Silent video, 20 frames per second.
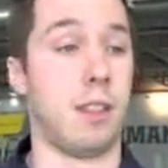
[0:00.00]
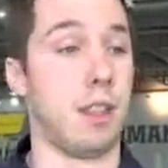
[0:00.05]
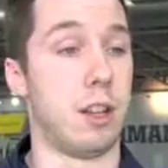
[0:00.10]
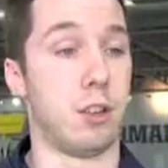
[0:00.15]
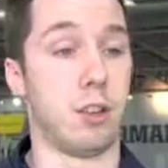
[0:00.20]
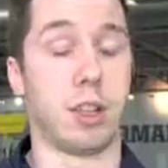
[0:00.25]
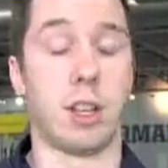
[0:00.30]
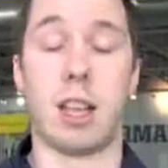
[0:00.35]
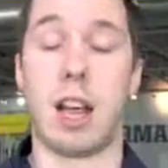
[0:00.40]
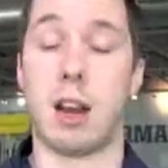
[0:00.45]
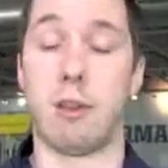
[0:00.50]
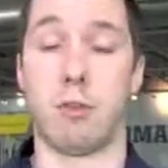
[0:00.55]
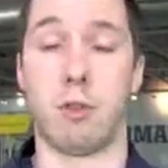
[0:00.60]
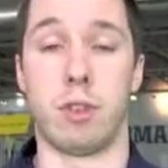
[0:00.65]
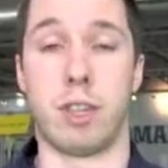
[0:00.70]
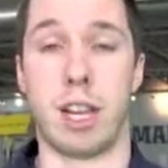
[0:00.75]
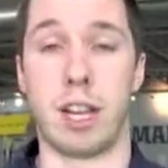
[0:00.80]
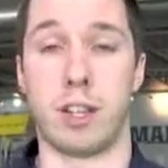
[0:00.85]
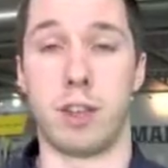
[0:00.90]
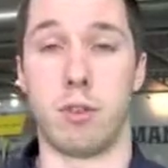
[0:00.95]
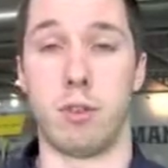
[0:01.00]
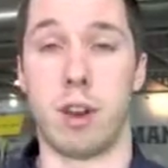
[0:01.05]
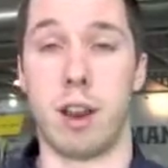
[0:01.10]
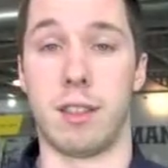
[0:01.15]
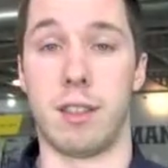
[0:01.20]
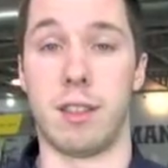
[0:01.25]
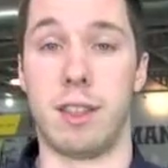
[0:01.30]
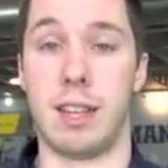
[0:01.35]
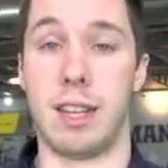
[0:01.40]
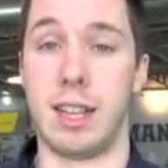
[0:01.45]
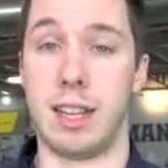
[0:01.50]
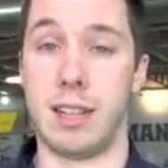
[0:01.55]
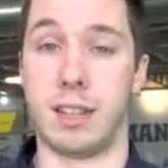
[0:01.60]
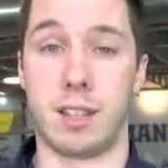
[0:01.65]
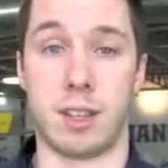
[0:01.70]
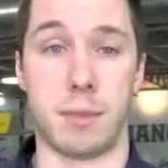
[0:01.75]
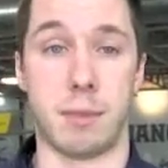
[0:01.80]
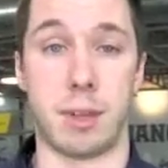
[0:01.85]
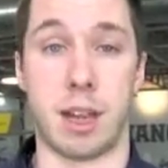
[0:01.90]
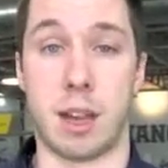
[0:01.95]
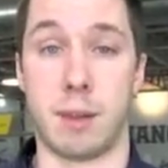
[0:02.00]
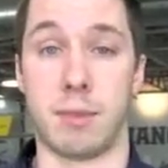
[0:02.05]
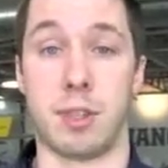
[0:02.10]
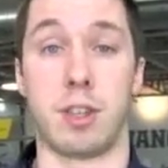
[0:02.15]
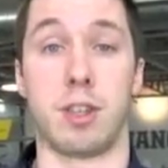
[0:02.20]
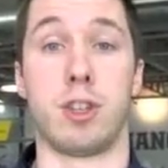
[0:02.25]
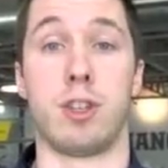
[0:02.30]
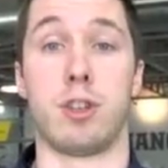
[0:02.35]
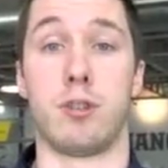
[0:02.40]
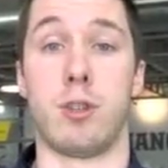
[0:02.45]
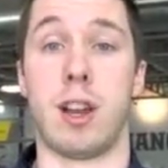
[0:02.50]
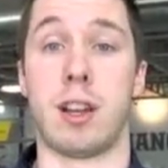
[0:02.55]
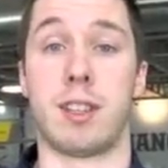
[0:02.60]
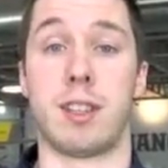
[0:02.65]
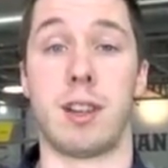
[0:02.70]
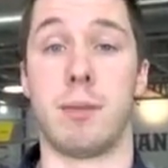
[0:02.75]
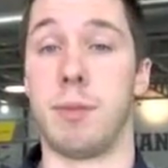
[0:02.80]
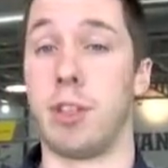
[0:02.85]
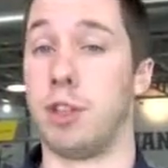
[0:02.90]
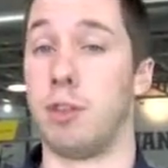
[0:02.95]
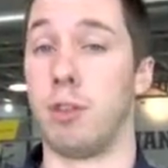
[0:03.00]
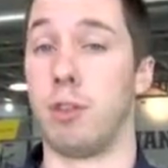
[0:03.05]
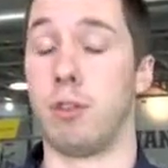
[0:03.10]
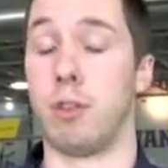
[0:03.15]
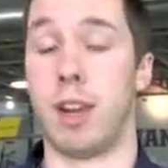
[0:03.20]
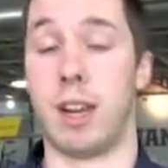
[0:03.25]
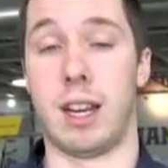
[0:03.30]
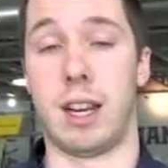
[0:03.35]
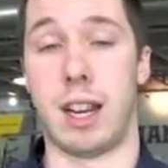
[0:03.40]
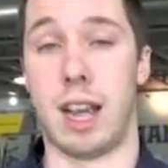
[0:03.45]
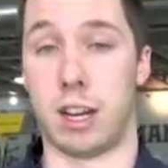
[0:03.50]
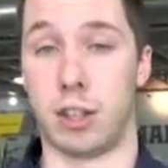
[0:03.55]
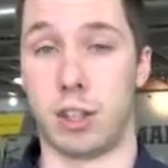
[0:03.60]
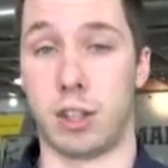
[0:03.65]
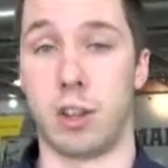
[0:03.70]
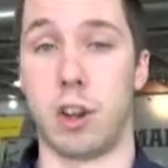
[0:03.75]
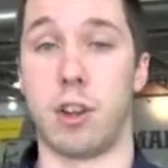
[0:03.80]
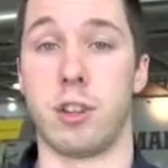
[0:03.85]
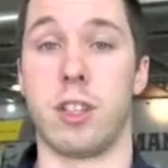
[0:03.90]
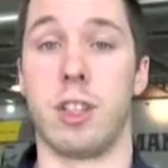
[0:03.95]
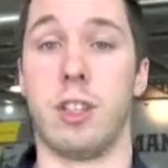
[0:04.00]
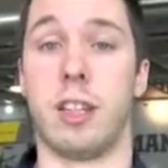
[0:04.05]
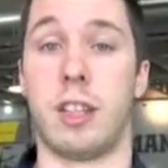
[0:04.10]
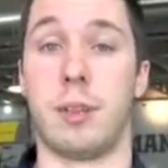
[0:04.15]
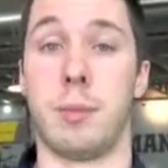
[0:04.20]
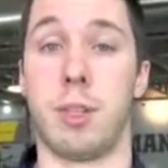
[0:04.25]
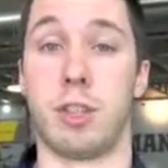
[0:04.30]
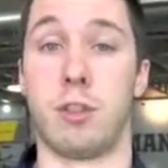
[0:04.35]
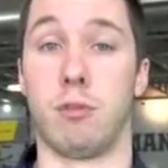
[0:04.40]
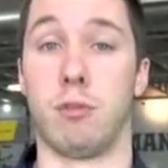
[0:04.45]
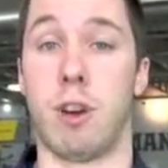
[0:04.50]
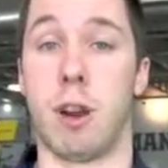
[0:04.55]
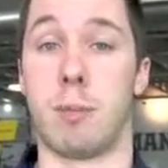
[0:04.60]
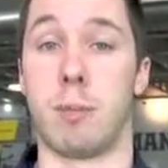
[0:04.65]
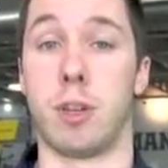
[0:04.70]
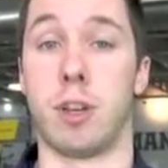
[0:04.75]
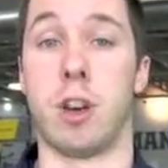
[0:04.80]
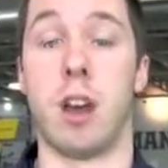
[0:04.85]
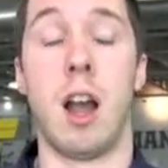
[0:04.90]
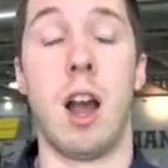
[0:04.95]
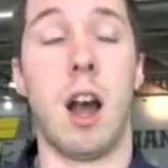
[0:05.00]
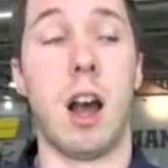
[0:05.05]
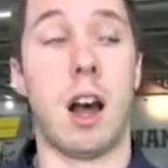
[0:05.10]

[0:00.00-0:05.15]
There's a lot of rotation around the knee. Sometimes the stress can be too great and actually cause the ligament to rupture.